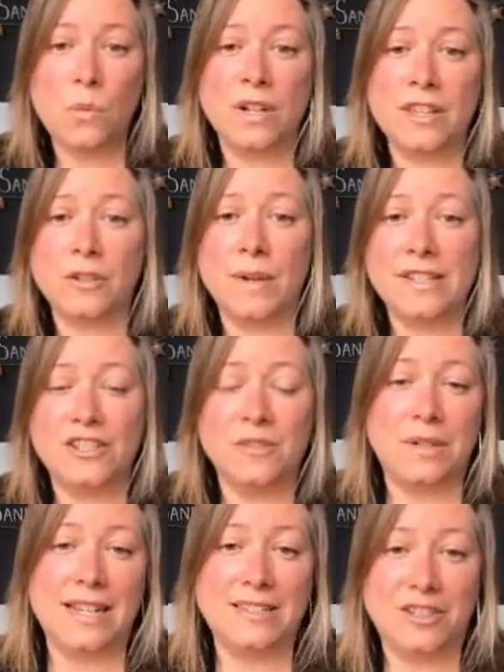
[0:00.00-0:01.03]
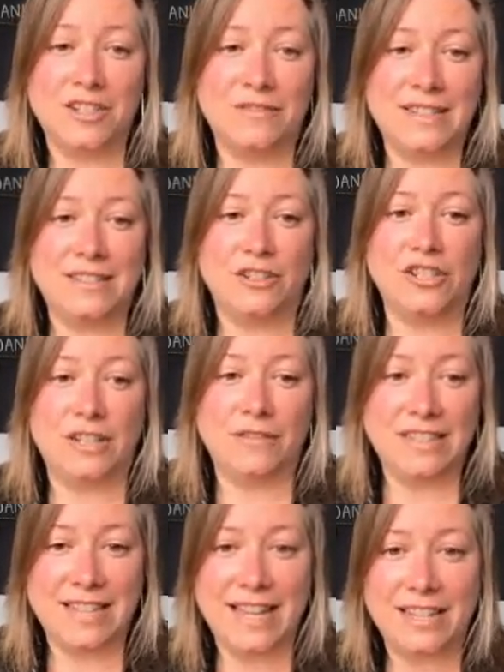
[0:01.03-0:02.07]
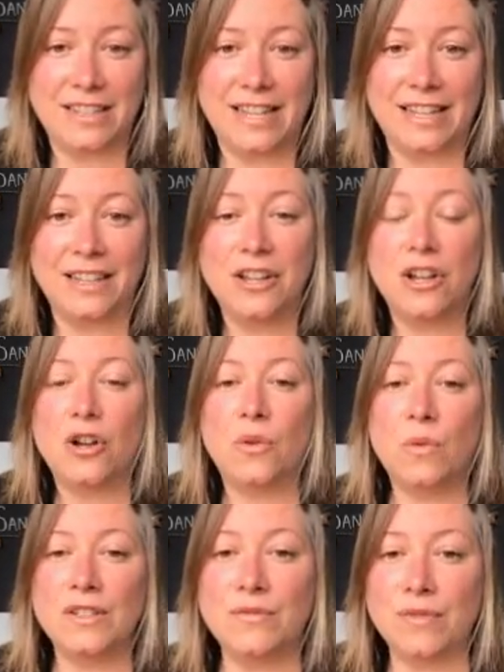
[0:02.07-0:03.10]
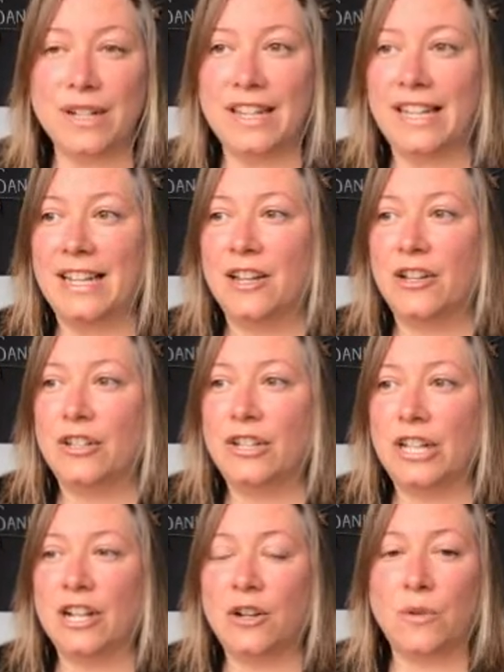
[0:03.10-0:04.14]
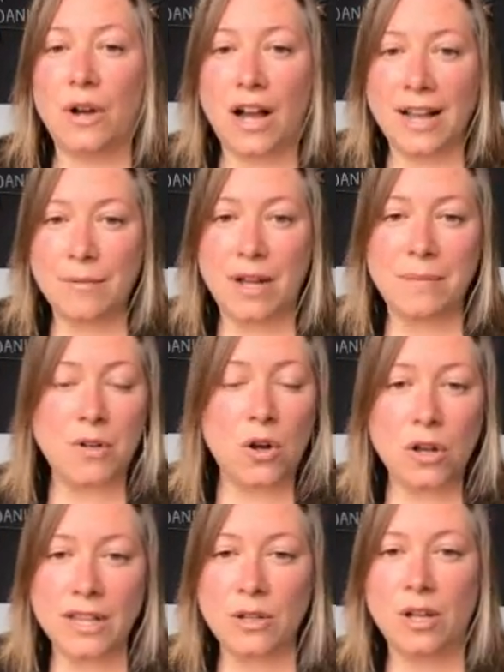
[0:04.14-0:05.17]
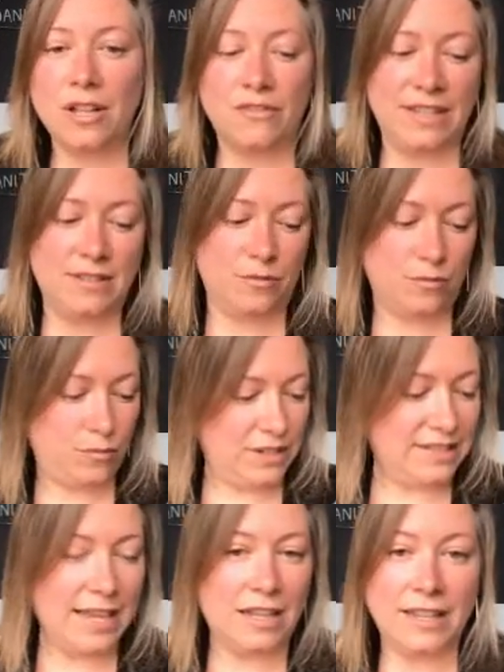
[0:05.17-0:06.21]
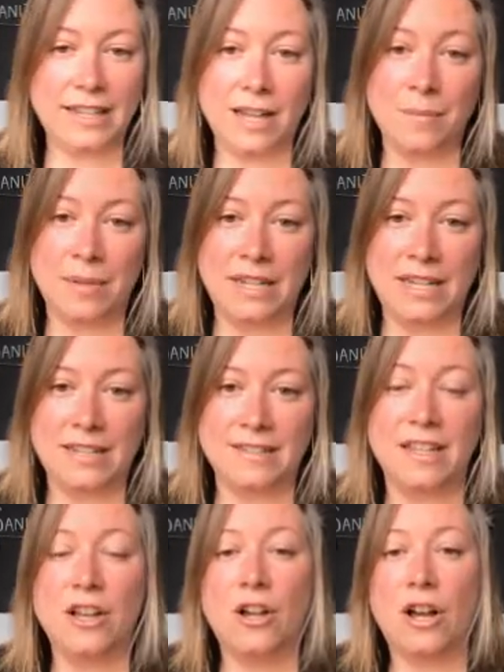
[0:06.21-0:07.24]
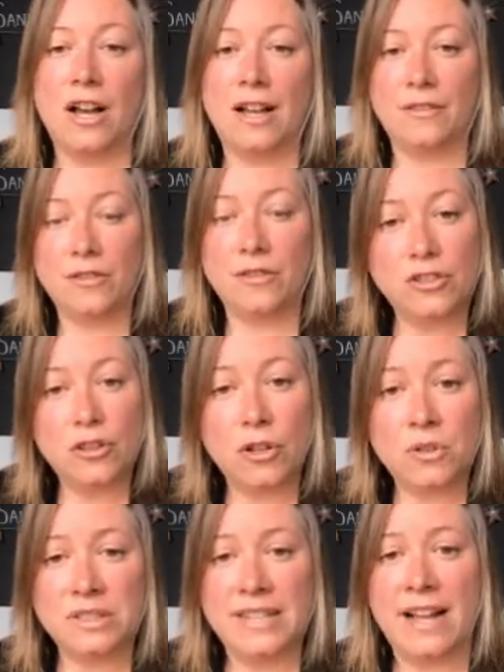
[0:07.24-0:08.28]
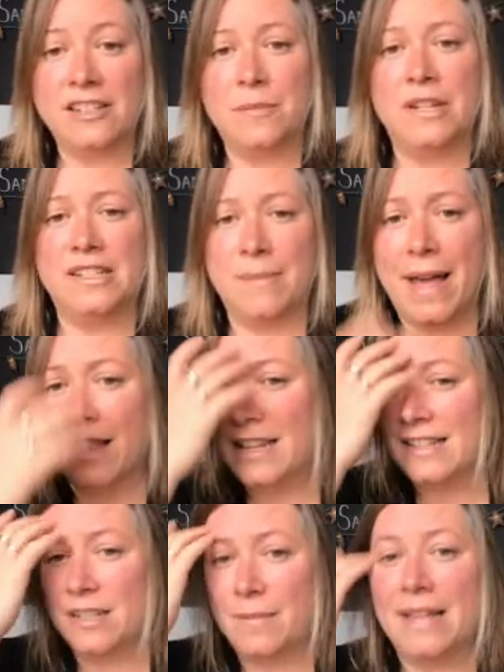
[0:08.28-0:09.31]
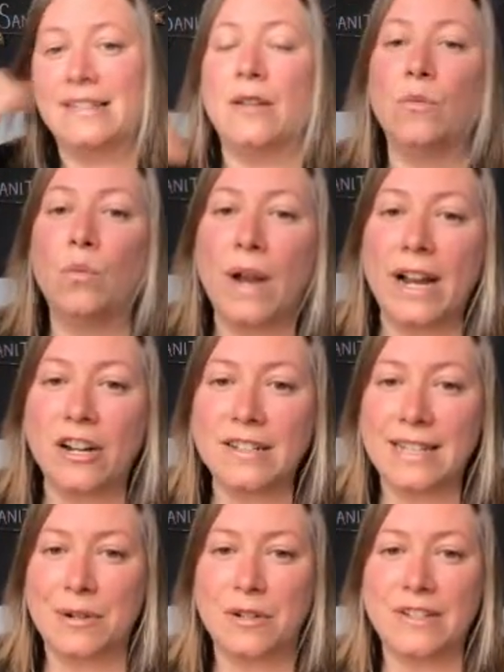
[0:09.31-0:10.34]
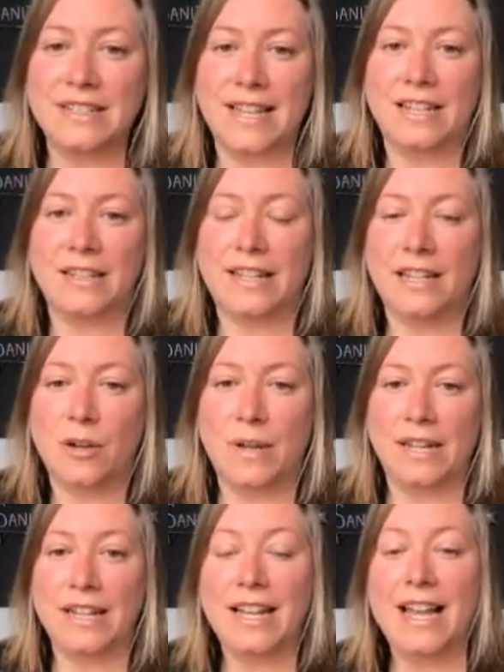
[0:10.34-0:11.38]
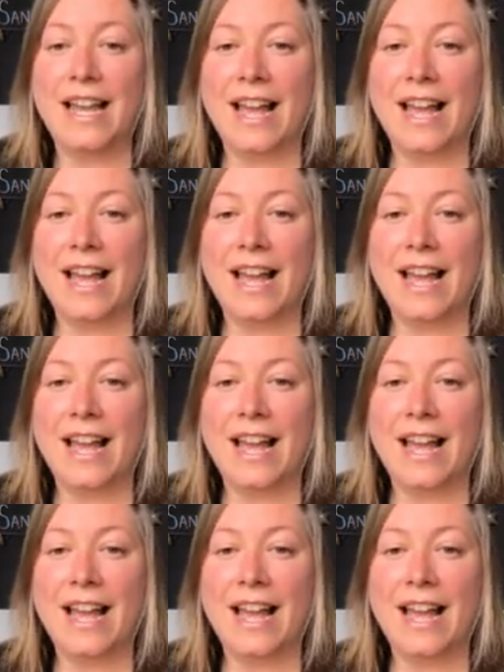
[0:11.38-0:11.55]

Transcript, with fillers: One of the questions when I started researching recycling was really, I'm calling all of these recycling companies, local towns and municipalities, and I'm asking, where is our recycling going?